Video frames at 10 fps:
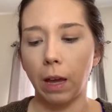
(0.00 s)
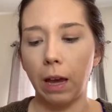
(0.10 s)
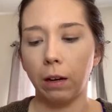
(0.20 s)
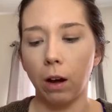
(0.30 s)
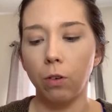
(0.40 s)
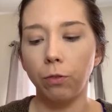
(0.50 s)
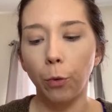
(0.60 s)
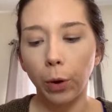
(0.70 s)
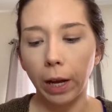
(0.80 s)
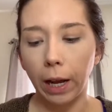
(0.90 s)
and
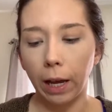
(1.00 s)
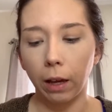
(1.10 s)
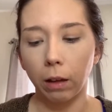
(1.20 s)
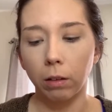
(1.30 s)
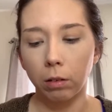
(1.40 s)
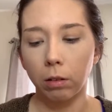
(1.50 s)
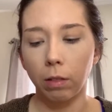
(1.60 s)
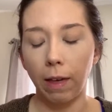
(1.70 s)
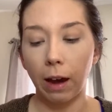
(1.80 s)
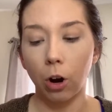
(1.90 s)
avoiding
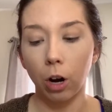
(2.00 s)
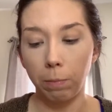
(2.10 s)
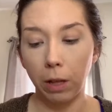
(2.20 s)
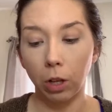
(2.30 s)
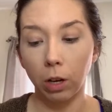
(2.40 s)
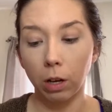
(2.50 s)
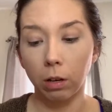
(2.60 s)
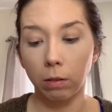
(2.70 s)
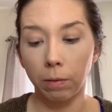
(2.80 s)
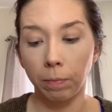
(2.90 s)
that crepey look.
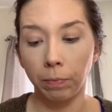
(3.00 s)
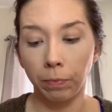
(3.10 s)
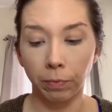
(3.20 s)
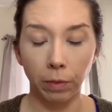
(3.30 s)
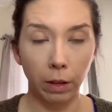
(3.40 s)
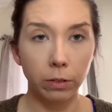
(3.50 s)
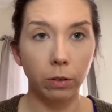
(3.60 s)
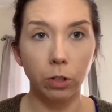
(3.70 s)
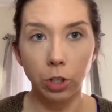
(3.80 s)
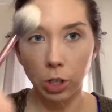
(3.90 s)
So
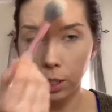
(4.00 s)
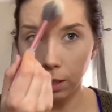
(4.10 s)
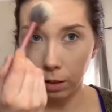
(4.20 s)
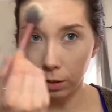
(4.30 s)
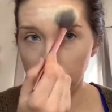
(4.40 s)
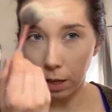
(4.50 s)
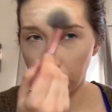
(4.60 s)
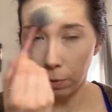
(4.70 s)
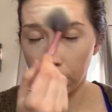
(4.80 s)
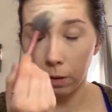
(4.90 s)
just a little
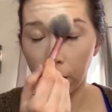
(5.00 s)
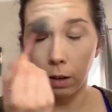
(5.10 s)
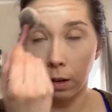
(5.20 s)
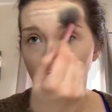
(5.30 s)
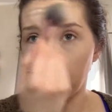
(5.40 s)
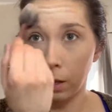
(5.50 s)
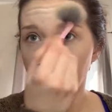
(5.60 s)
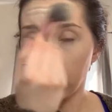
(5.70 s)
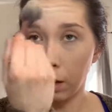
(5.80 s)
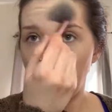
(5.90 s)
tip.
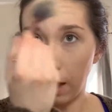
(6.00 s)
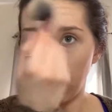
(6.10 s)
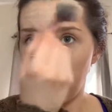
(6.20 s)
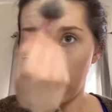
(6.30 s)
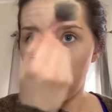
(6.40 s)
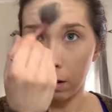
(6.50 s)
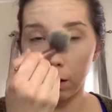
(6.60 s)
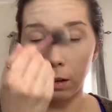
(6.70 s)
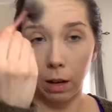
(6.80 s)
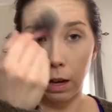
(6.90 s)
And then
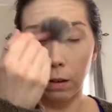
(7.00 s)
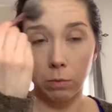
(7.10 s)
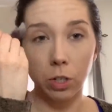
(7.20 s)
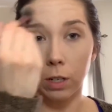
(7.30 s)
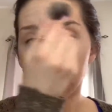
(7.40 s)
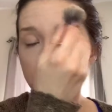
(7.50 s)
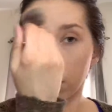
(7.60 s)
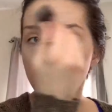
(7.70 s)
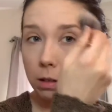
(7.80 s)
I am just